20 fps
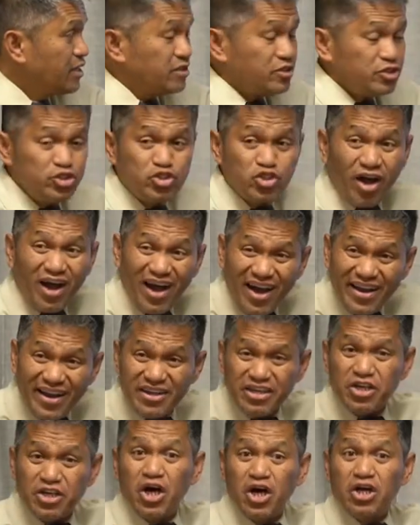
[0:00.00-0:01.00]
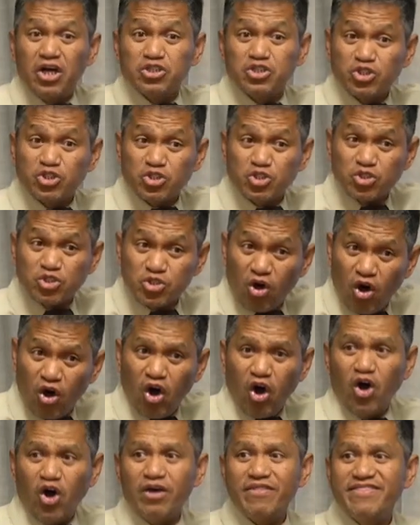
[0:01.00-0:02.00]
John
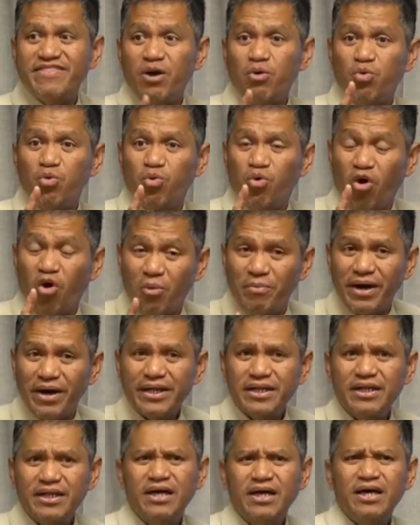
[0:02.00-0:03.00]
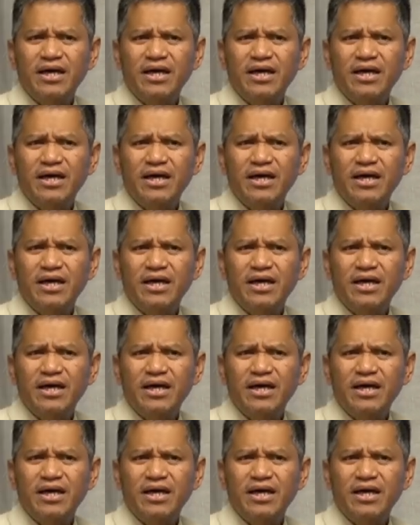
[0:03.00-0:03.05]
saw the woman.